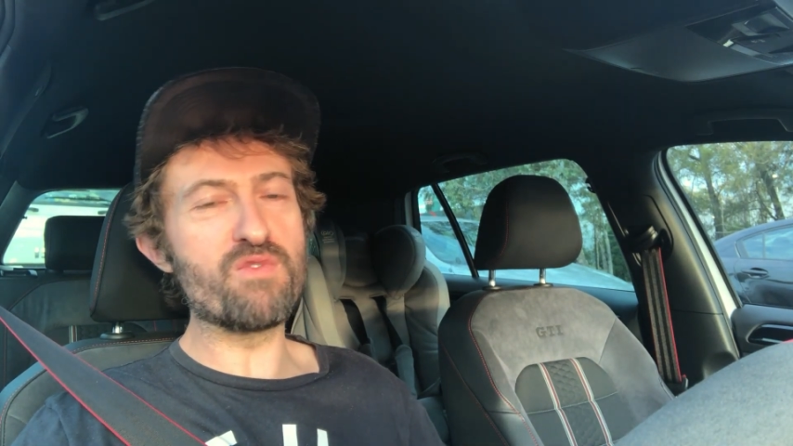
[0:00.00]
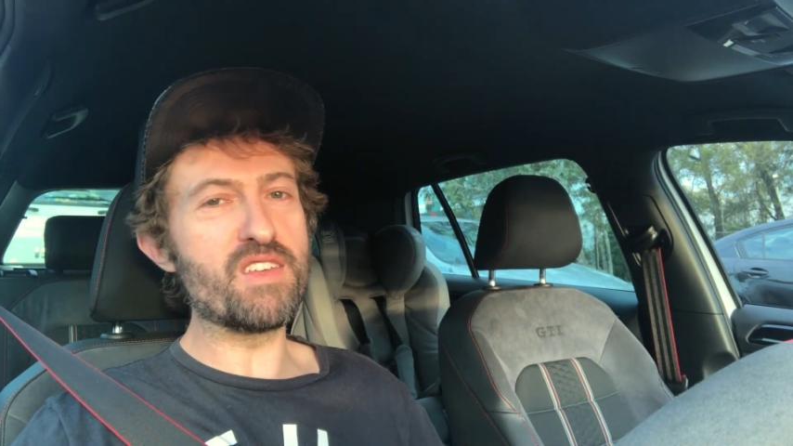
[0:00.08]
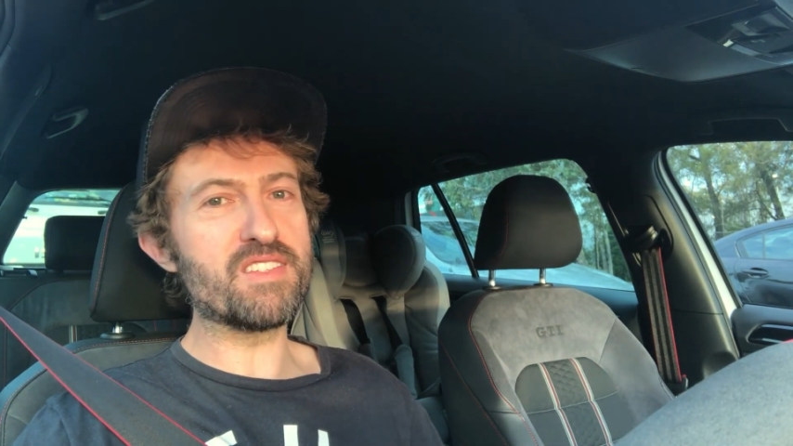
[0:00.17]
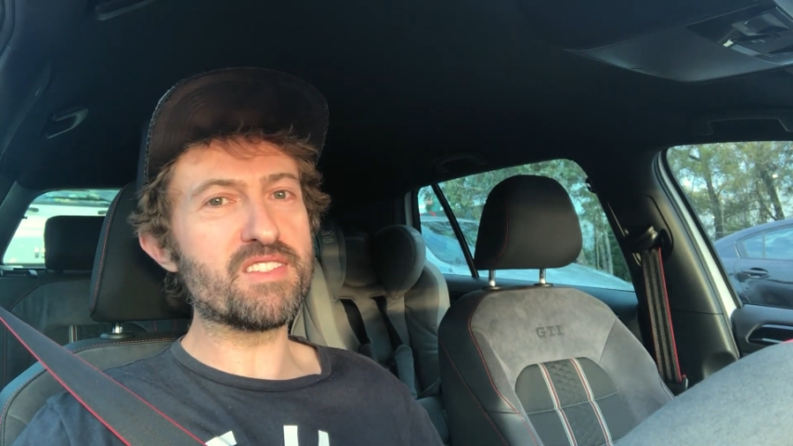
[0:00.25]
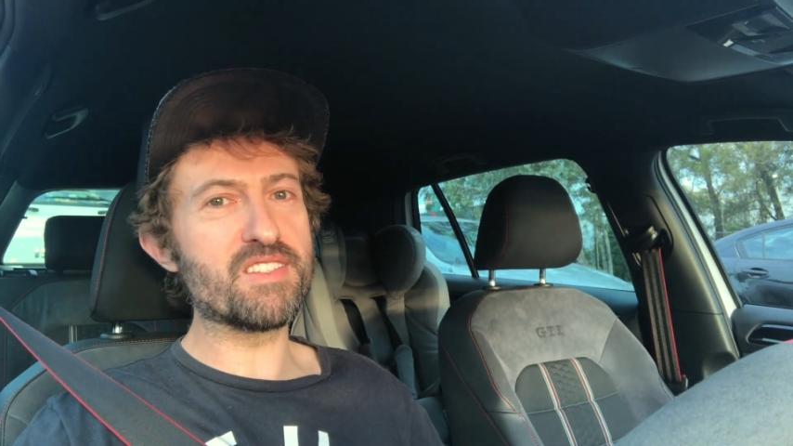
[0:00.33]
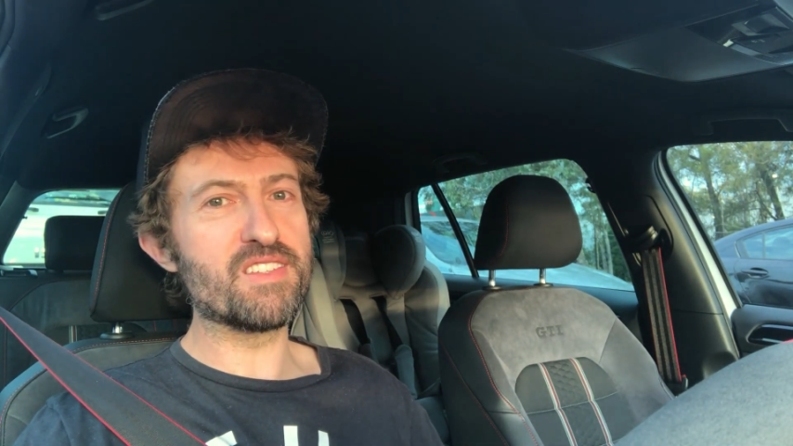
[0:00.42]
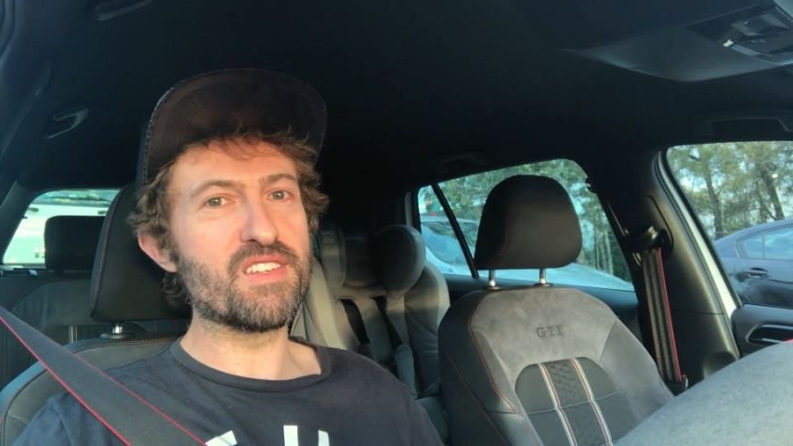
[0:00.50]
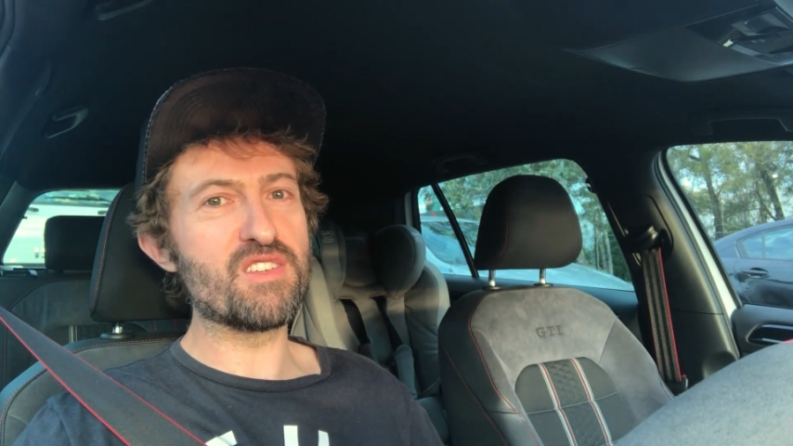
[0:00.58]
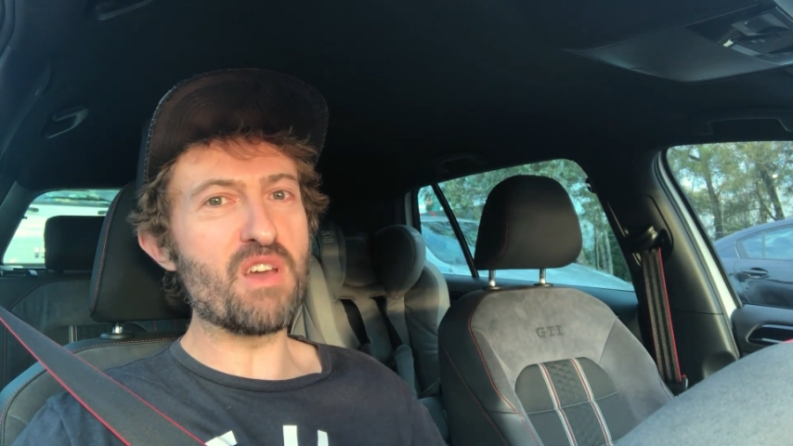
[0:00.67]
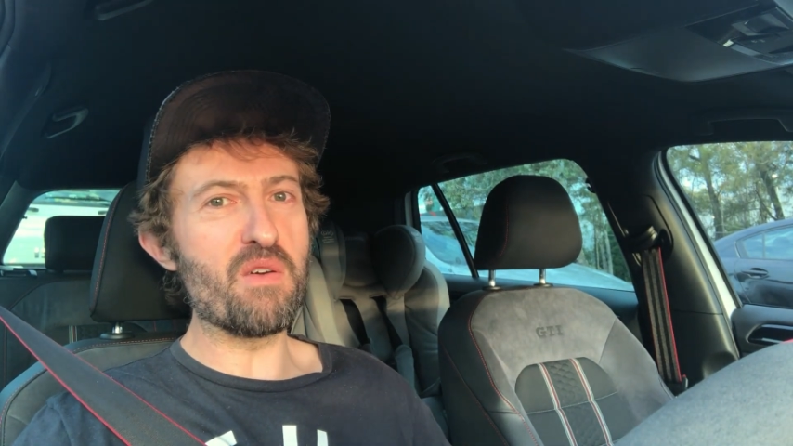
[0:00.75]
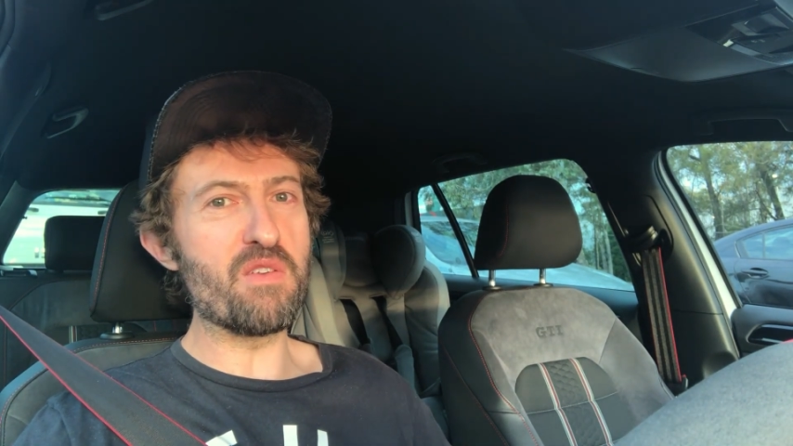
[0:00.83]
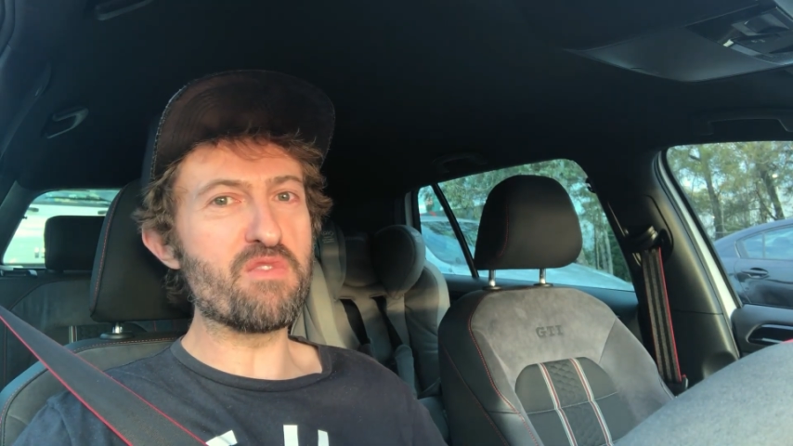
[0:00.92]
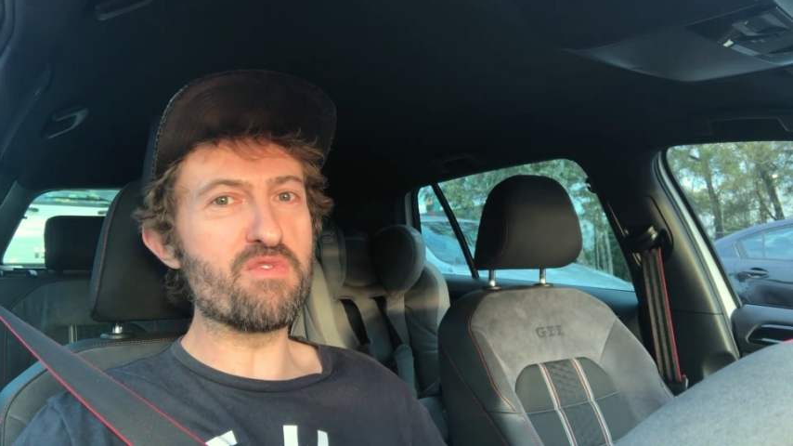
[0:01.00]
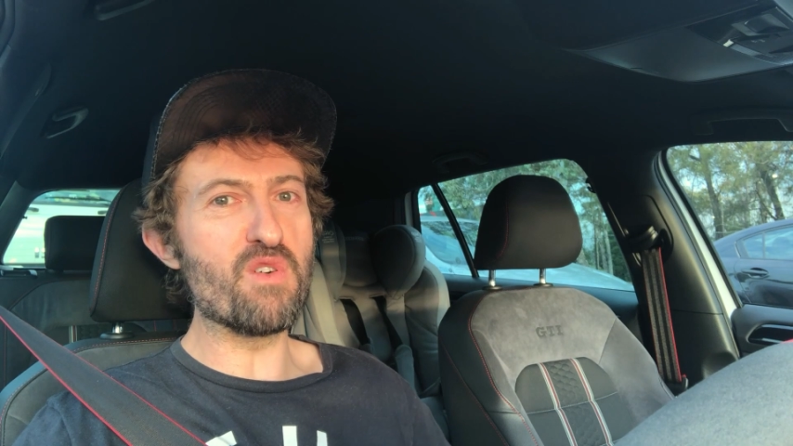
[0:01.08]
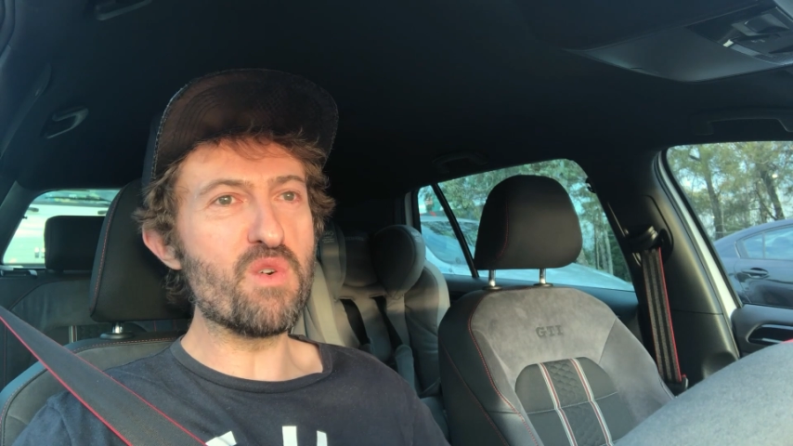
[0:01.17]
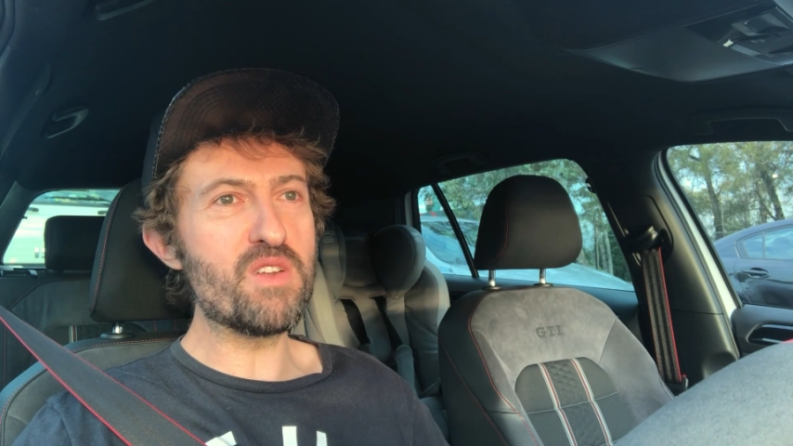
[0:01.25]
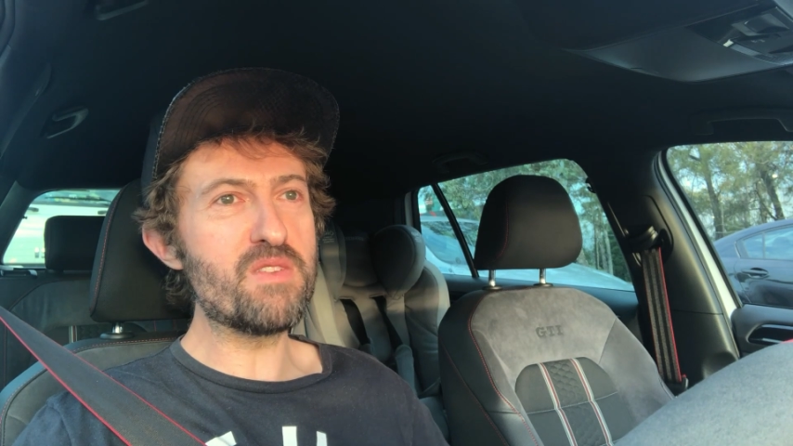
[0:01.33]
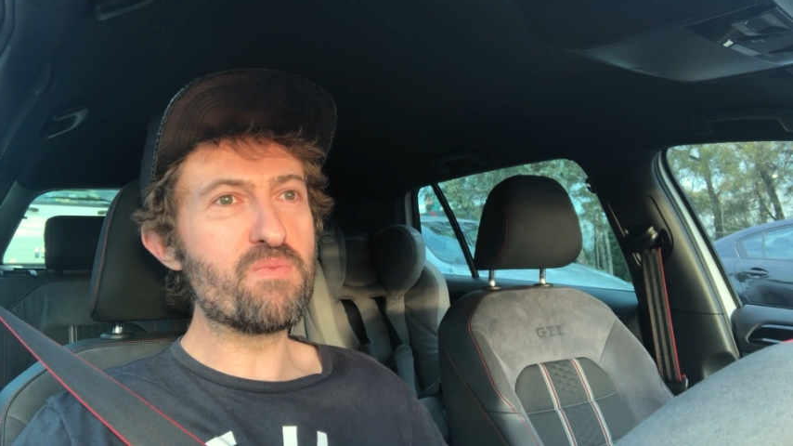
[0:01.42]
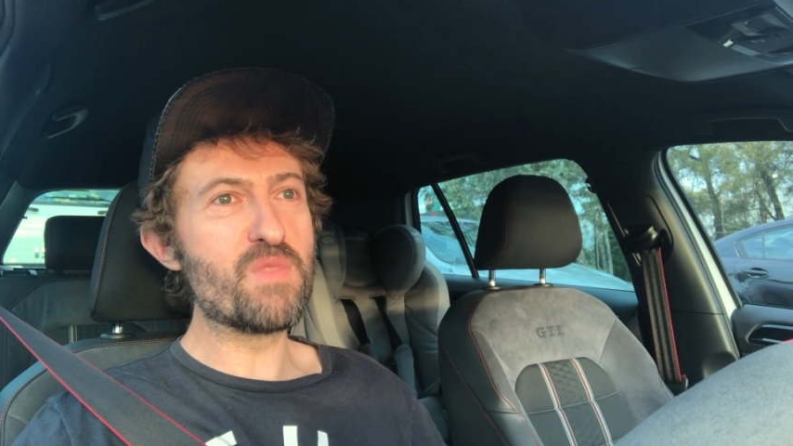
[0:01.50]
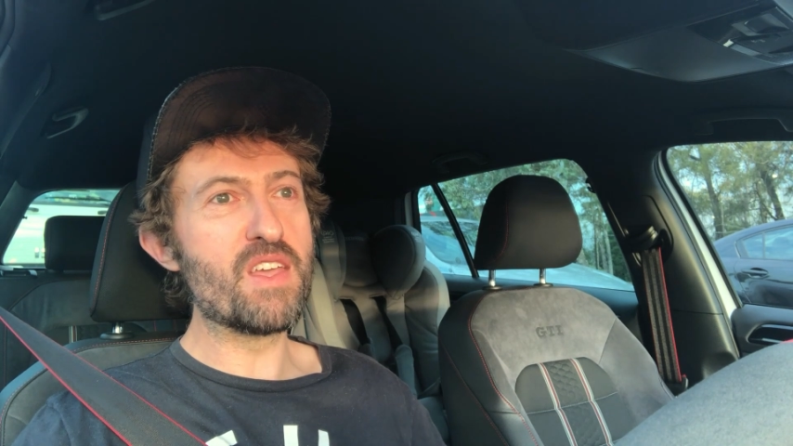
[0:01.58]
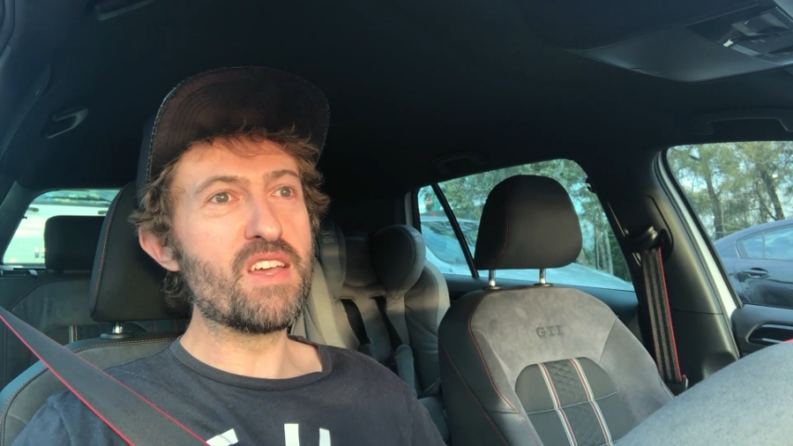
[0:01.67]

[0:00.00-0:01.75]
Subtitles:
of this going forward.